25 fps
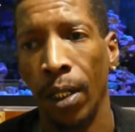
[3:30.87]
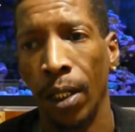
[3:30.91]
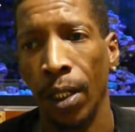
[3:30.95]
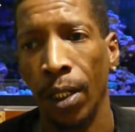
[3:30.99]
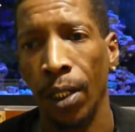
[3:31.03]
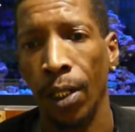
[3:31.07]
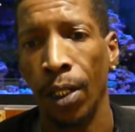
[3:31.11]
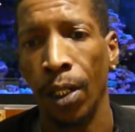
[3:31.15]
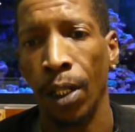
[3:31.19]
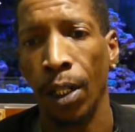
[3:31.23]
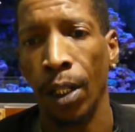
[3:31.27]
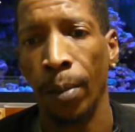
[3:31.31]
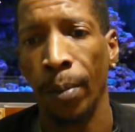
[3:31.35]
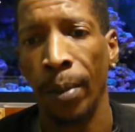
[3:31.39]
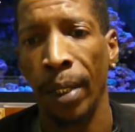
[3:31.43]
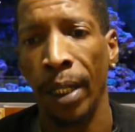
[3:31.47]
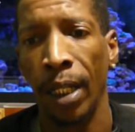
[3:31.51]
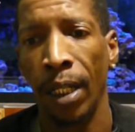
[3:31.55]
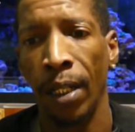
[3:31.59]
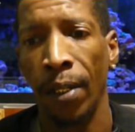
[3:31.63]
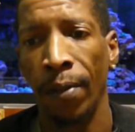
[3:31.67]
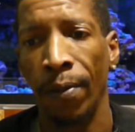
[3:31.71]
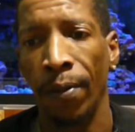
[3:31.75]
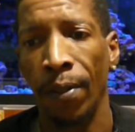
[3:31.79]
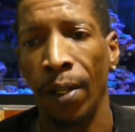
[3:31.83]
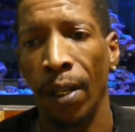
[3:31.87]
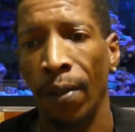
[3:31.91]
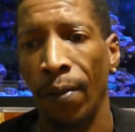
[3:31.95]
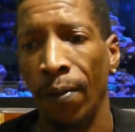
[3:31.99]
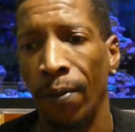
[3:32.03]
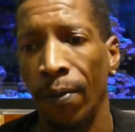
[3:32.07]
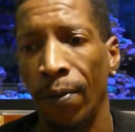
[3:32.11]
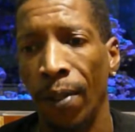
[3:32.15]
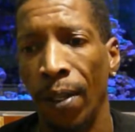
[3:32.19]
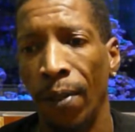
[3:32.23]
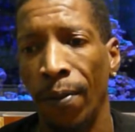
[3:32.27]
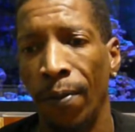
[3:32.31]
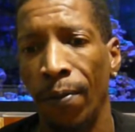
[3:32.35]
You know what I mean?
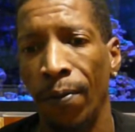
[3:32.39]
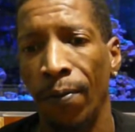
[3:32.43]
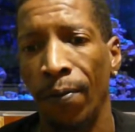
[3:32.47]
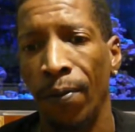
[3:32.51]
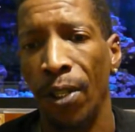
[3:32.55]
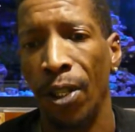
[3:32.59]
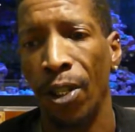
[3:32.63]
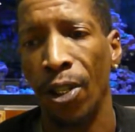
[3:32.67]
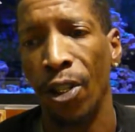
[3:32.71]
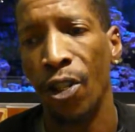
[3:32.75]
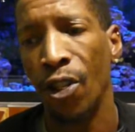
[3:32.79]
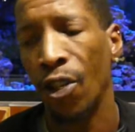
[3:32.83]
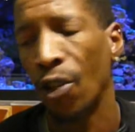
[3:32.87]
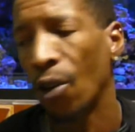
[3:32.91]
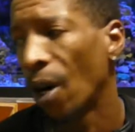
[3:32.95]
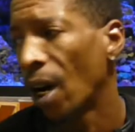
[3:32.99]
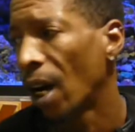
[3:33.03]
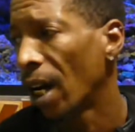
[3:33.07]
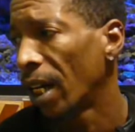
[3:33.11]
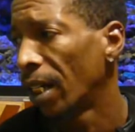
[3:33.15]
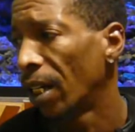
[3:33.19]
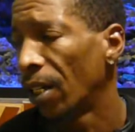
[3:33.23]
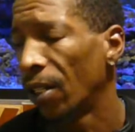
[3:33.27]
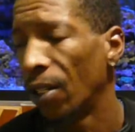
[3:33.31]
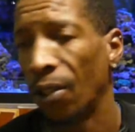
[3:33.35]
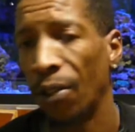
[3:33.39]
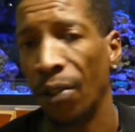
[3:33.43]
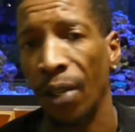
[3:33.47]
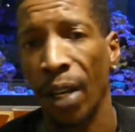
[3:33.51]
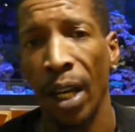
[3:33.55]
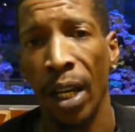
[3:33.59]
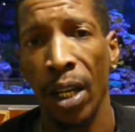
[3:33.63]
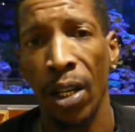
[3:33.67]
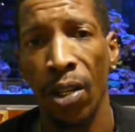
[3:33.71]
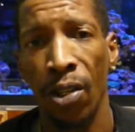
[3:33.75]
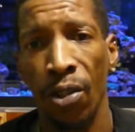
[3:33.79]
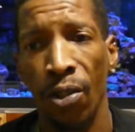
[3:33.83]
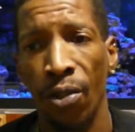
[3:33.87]
If you're trying other
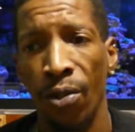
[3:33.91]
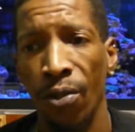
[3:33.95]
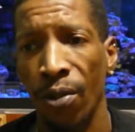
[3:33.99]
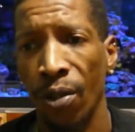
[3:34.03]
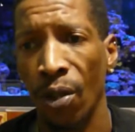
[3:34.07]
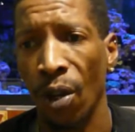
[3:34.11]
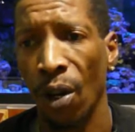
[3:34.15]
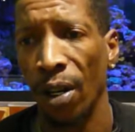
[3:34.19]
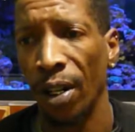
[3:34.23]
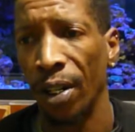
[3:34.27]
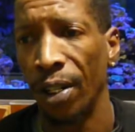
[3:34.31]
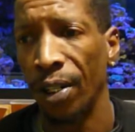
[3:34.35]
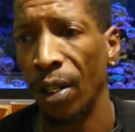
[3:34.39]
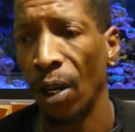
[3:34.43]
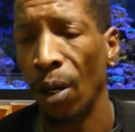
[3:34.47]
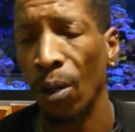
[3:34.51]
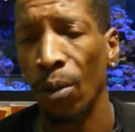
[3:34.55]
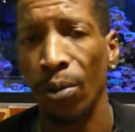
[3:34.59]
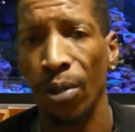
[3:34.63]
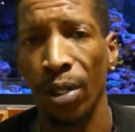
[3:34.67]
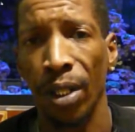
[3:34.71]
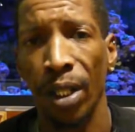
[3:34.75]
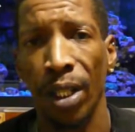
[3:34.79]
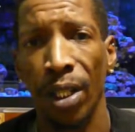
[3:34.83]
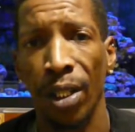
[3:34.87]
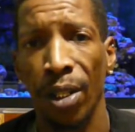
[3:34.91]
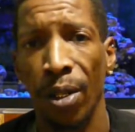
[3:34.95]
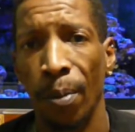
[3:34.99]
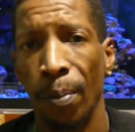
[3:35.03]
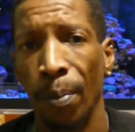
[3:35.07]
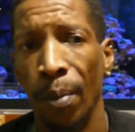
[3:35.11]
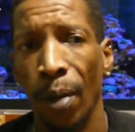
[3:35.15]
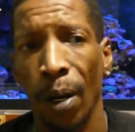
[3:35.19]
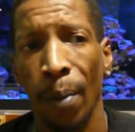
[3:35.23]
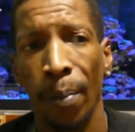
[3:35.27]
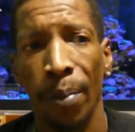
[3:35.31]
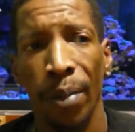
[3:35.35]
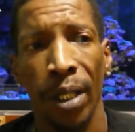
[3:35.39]
things, you started dosing, you're
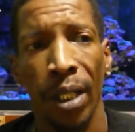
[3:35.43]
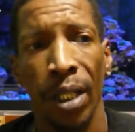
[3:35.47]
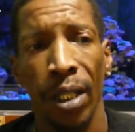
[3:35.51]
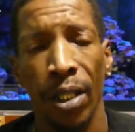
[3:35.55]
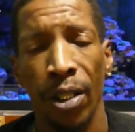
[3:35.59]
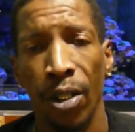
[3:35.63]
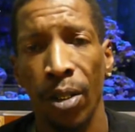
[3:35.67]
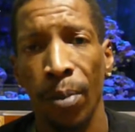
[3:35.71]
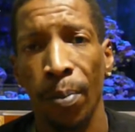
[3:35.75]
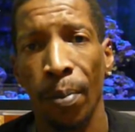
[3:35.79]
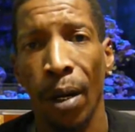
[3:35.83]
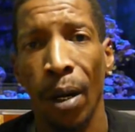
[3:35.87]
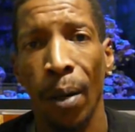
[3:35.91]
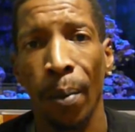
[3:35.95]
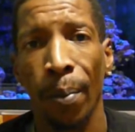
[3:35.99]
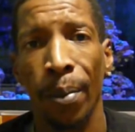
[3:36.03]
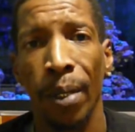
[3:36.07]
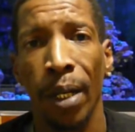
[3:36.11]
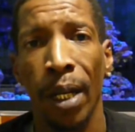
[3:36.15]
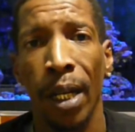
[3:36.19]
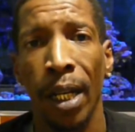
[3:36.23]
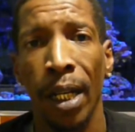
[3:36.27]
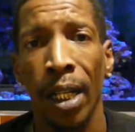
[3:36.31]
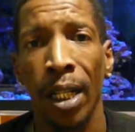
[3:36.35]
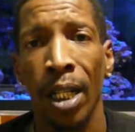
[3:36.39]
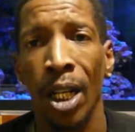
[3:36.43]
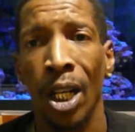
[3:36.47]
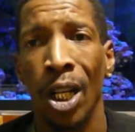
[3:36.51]
pumping this, you're pumping that,